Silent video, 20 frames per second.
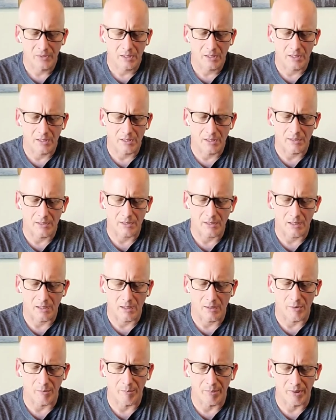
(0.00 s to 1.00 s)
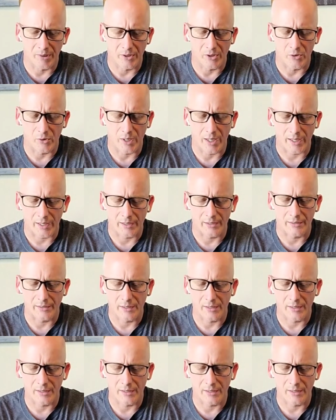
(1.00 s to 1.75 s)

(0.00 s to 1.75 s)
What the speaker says: is, the bearded dragons,